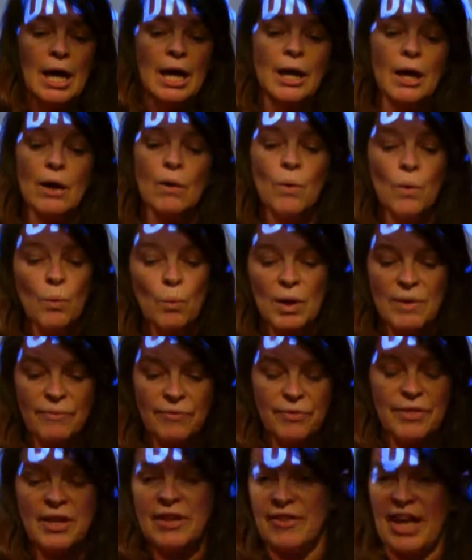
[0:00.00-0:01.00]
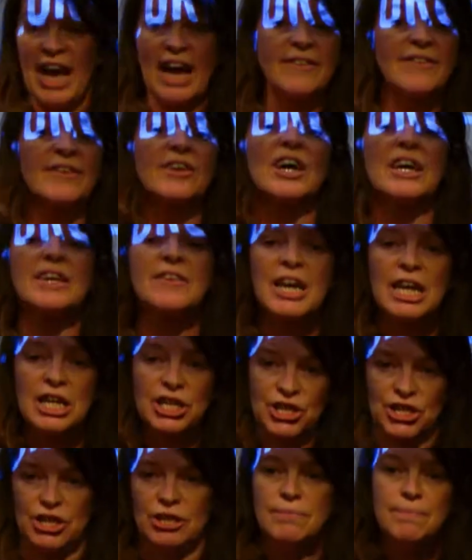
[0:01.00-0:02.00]
Now, with this
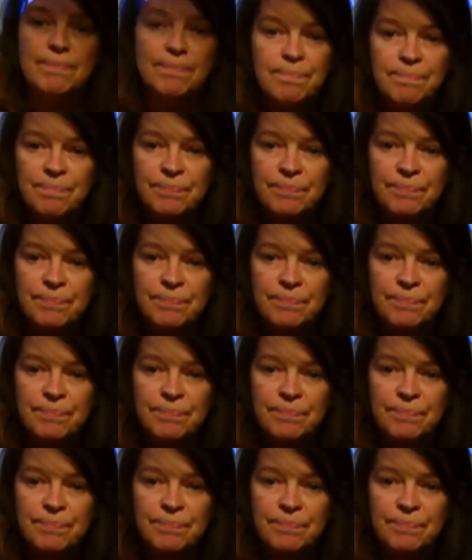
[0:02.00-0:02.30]
acidisation